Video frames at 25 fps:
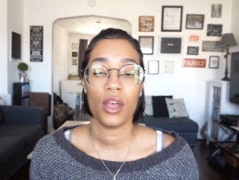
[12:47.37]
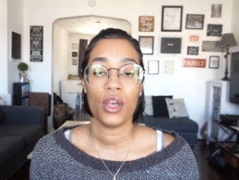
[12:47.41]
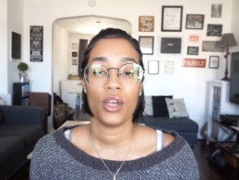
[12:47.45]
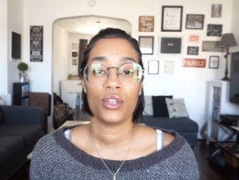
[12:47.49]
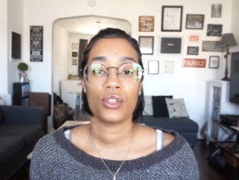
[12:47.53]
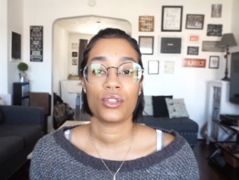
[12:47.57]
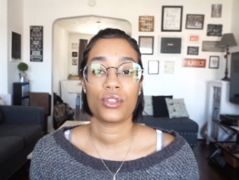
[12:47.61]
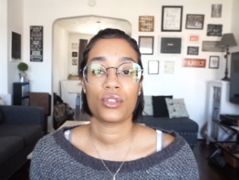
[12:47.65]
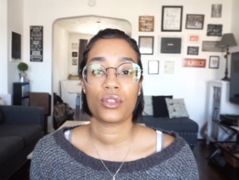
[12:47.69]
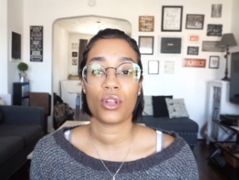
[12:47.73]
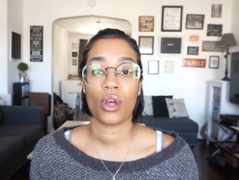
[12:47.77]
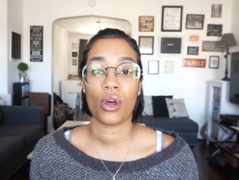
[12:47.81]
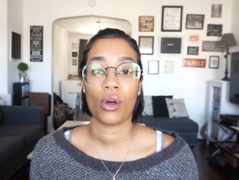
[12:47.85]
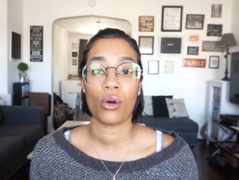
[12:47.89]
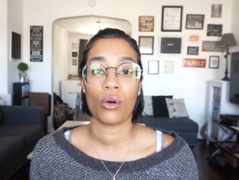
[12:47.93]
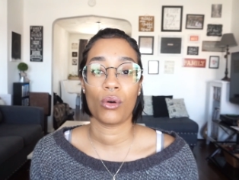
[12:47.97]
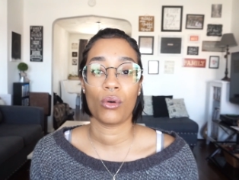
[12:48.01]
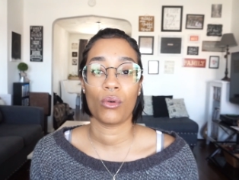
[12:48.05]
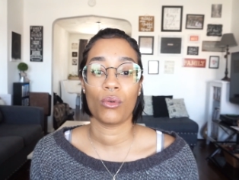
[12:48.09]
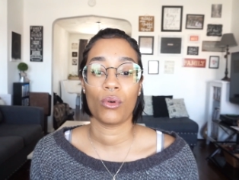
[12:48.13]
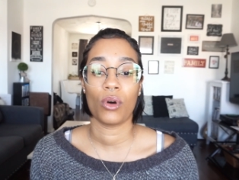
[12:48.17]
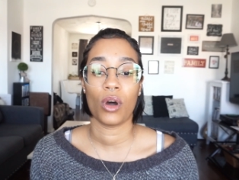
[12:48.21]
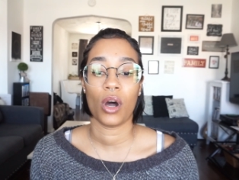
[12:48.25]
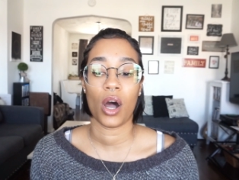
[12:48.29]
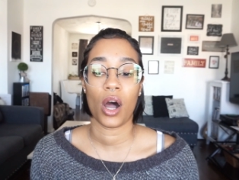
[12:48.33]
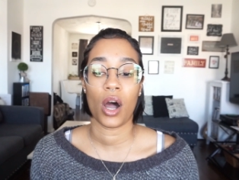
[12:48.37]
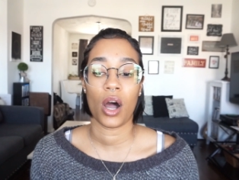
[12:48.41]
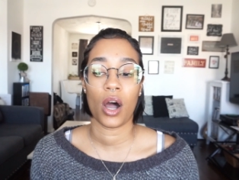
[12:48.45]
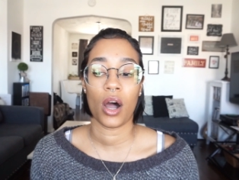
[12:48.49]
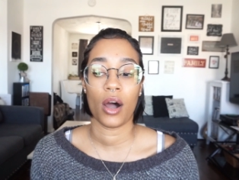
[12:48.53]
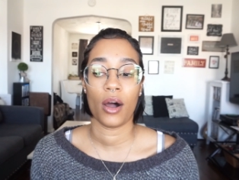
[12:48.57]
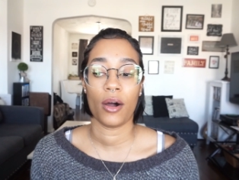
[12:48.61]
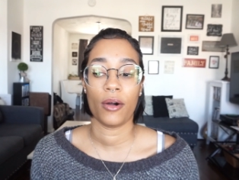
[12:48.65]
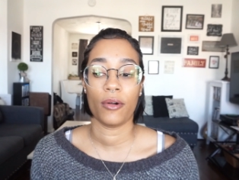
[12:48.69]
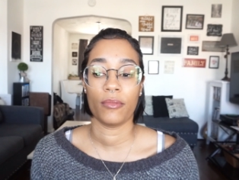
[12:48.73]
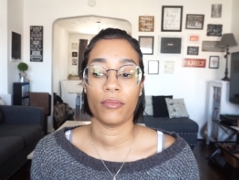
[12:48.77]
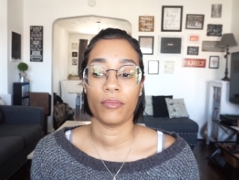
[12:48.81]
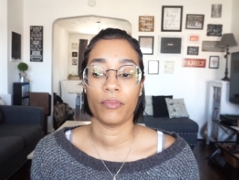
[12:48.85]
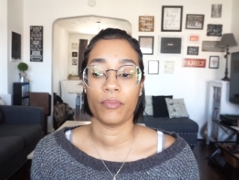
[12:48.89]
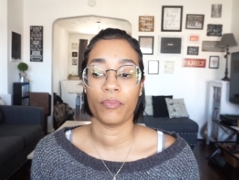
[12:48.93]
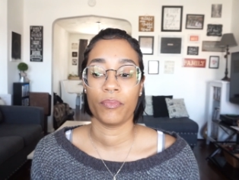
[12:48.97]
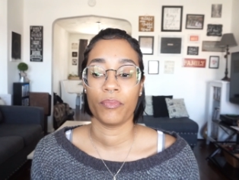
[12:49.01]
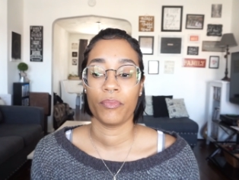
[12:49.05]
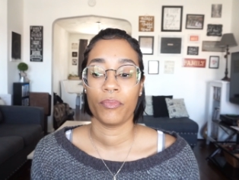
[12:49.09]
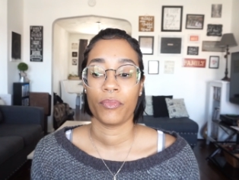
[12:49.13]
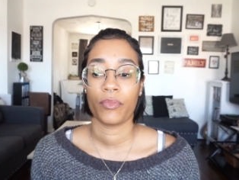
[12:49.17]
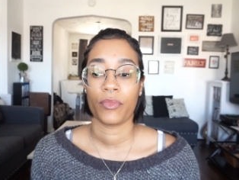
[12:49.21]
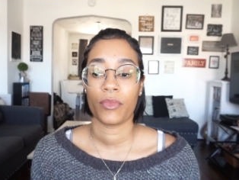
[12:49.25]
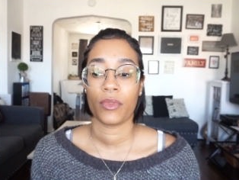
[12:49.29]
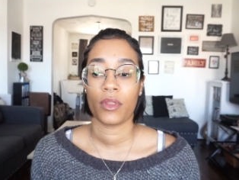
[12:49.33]
So um,
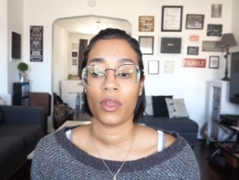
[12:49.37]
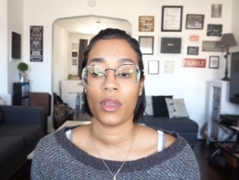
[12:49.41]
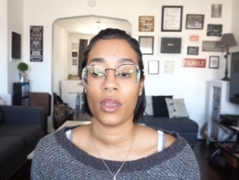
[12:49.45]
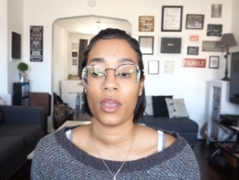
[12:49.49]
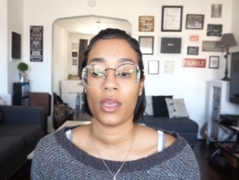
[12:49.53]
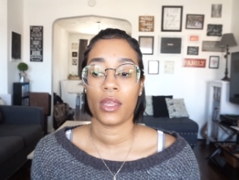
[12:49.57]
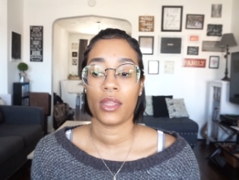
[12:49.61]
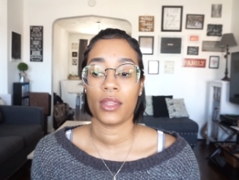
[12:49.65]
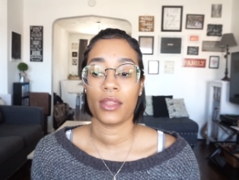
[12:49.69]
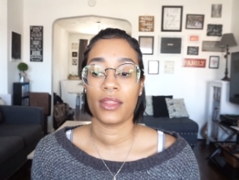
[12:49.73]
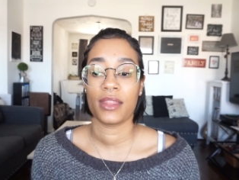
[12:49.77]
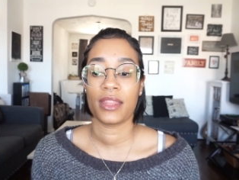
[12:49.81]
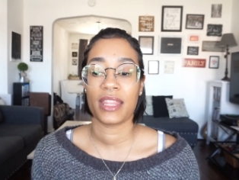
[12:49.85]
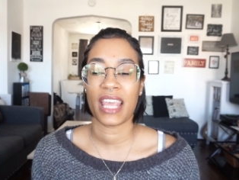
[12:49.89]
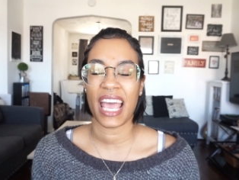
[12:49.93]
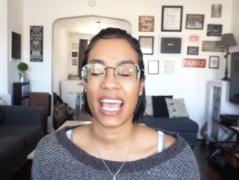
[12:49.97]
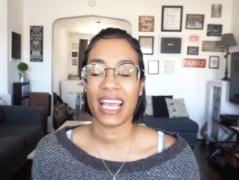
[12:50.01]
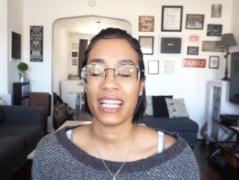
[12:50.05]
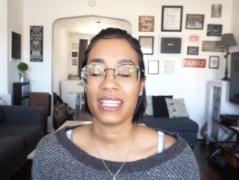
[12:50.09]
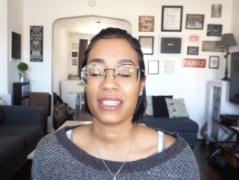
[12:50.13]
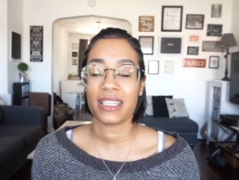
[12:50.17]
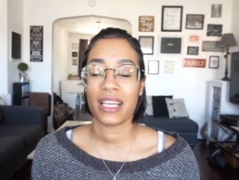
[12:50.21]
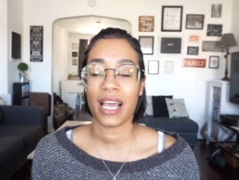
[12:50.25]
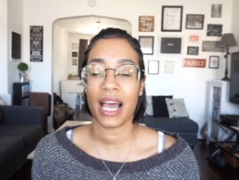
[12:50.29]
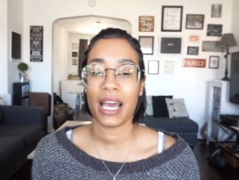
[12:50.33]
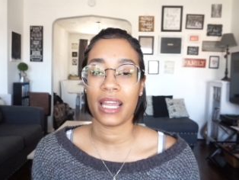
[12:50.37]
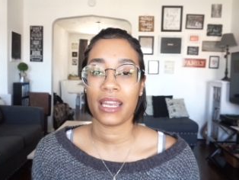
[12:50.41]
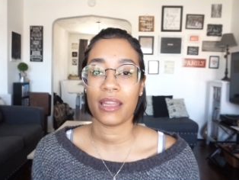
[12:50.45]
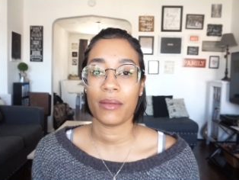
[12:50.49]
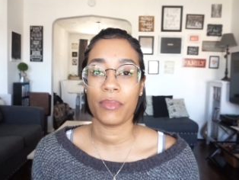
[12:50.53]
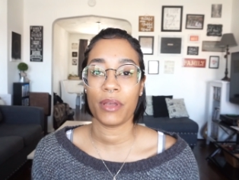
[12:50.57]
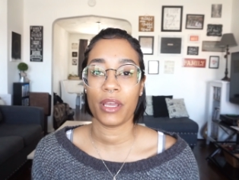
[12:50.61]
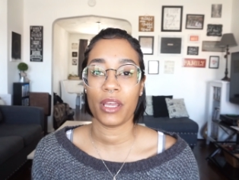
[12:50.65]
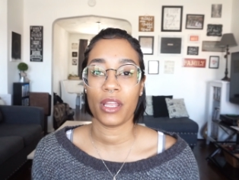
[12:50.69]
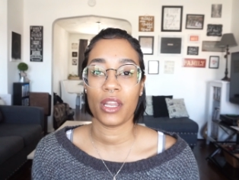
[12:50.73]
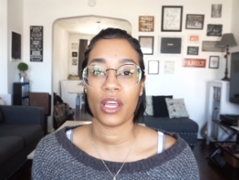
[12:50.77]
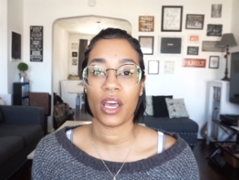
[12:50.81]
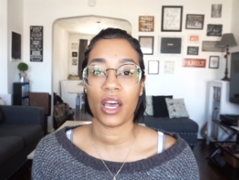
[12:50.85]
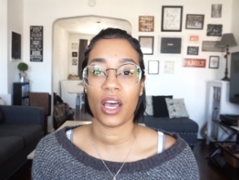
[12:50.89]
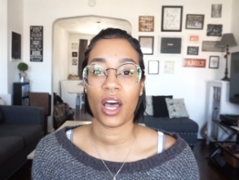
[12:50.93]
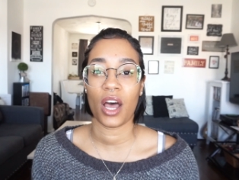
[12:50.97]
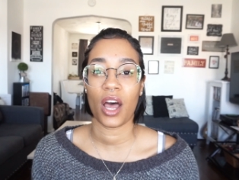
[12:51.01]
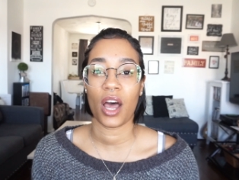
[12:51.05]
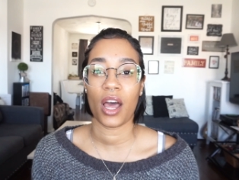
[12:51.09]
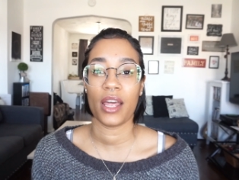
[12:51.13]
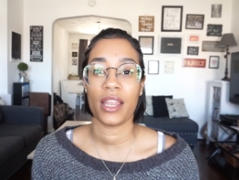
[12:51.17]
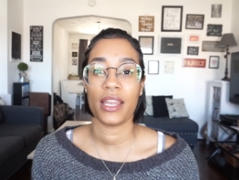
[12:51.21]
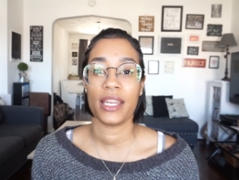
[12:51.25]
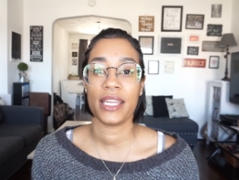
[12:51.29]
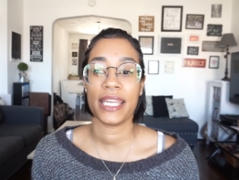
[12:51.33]
that's kind of been,
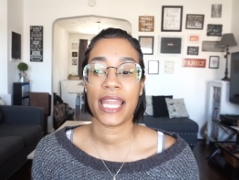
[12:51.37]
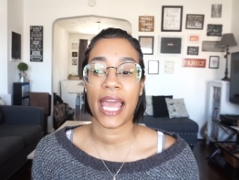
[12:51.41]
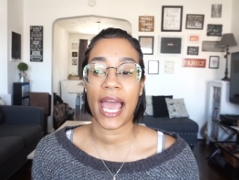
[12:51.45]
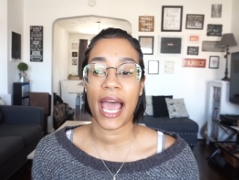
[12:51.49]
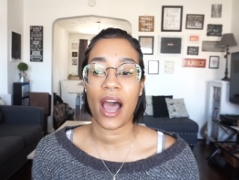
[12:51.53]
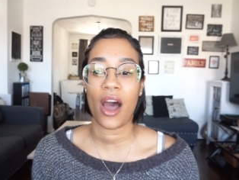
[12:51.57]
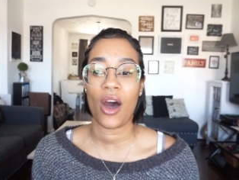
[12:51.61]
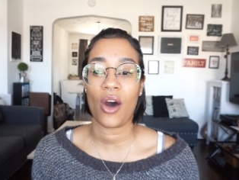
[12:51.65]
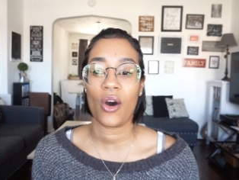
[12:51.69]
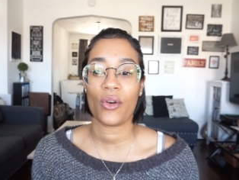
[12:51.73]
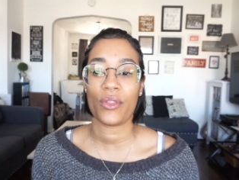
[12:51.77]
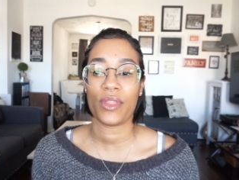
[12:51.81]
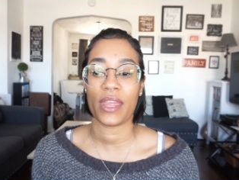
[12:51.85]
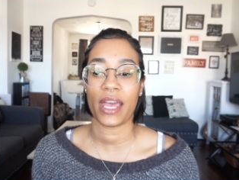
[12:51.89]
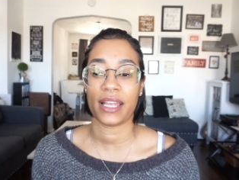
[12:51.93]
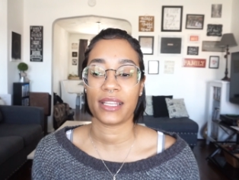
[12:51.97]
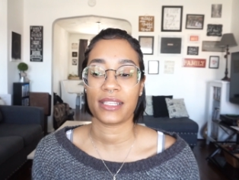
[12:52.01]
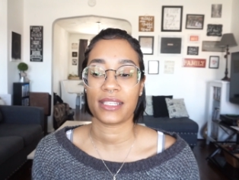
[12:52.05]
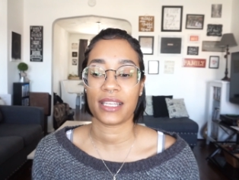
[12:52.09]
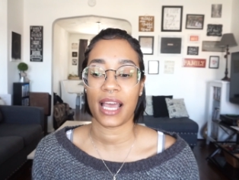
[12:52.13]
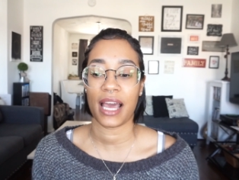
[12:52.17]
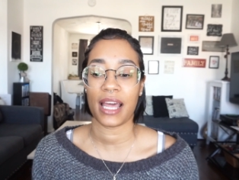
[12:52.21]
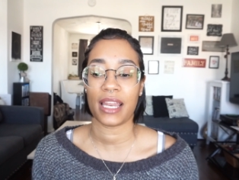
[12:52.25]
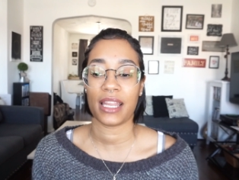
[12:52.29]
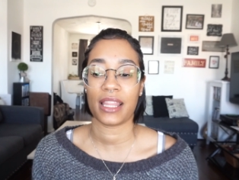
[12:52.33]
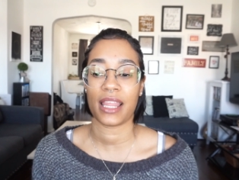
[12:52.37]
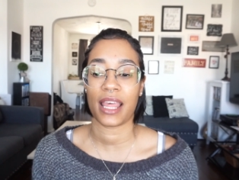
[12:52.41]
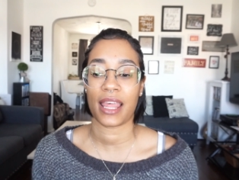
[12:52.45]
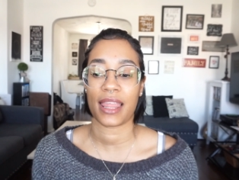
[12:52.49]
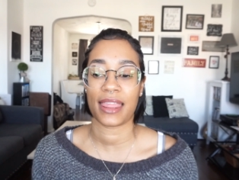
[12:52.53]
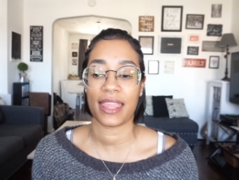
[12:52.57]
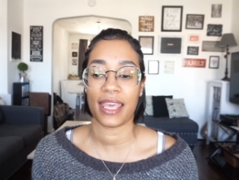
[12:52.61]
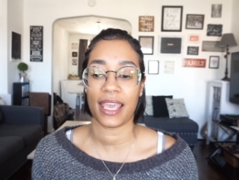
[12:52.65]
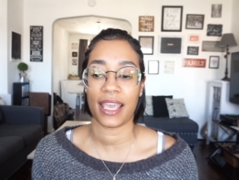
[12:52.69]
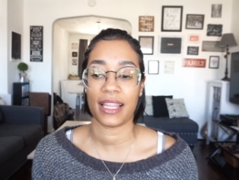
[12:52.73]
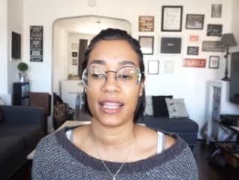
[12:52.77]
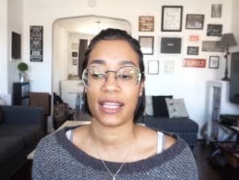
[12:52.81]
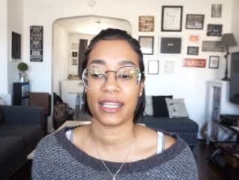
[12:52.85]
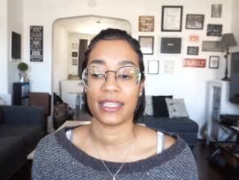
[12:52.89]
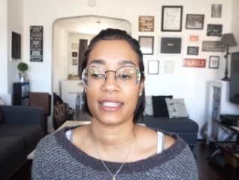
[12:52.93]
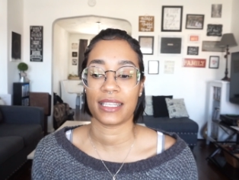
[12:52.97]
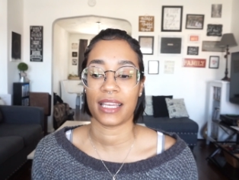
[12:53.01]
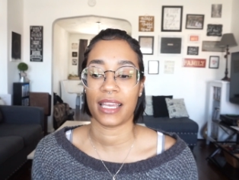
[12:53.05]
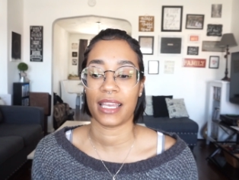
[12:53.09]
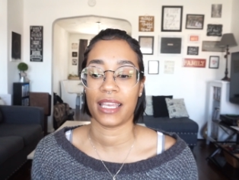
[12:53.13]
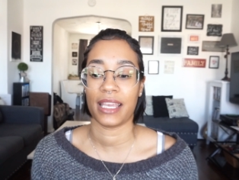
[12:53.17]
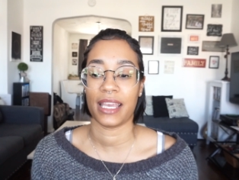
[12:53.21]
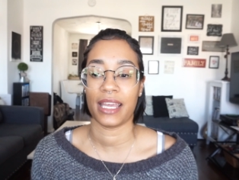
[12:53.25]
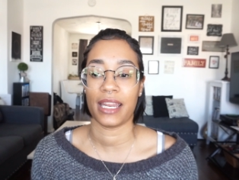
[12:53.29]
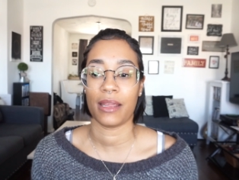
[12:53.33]
now that's kind of the thing that's
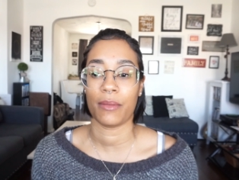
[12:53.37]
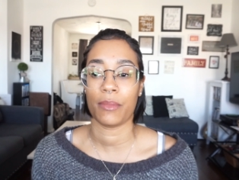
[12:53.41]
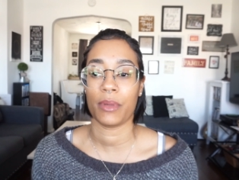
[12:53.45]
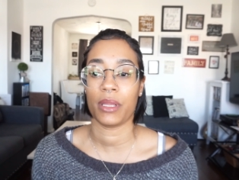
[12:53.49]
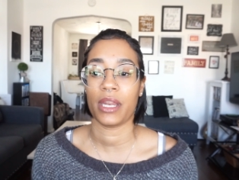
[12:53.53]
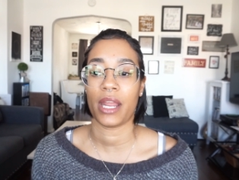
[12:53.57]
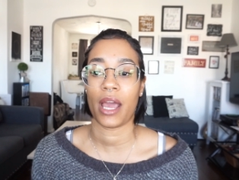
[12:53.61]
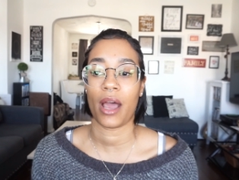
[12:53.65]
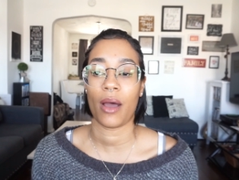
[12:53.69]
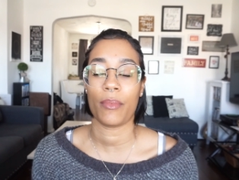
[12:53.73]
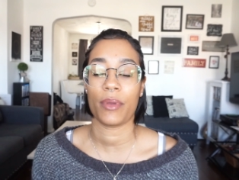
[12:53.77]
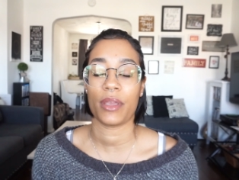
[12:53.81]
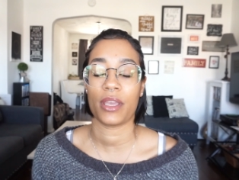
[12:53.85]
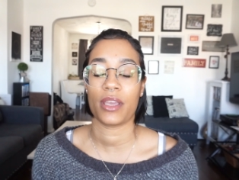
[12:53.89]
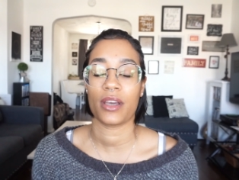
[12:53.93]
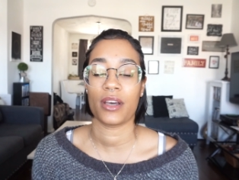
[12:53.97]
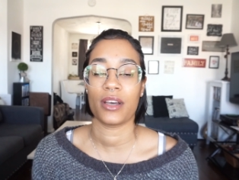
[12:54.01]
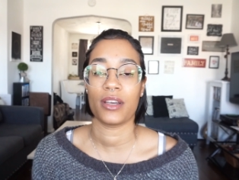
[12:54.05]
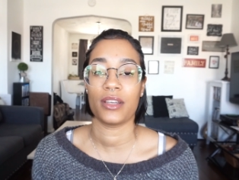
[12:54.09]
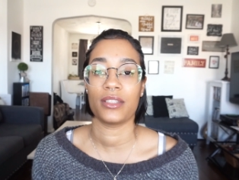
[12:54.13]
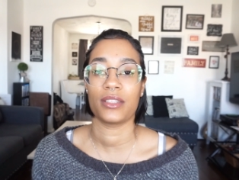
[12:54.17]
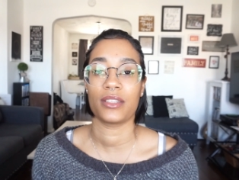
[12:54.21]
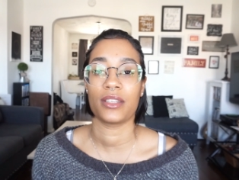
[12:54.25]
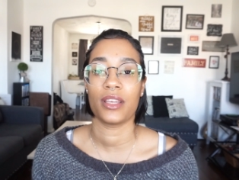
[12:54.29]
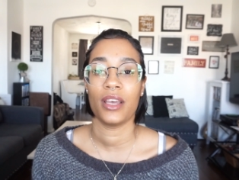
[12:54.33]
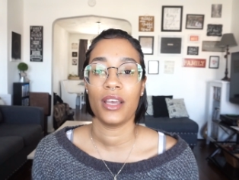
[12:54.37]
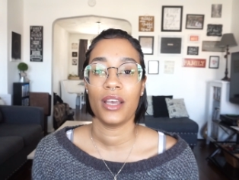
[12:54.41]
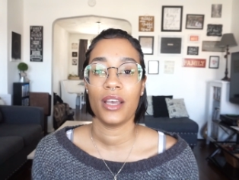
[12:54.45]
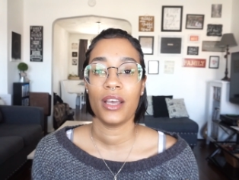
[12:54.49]
like getting me now, because